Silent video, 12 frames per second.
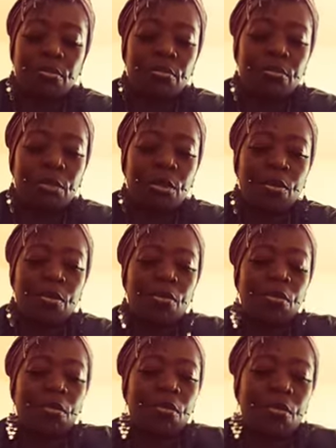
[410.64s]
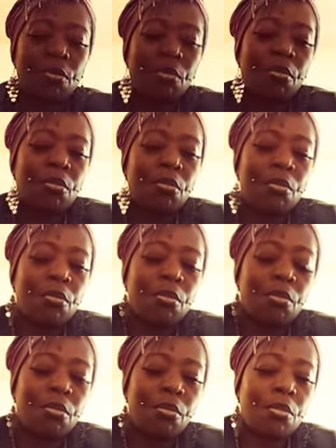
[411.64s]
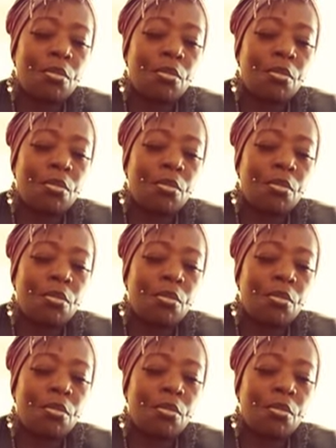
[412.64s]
Nothing is said.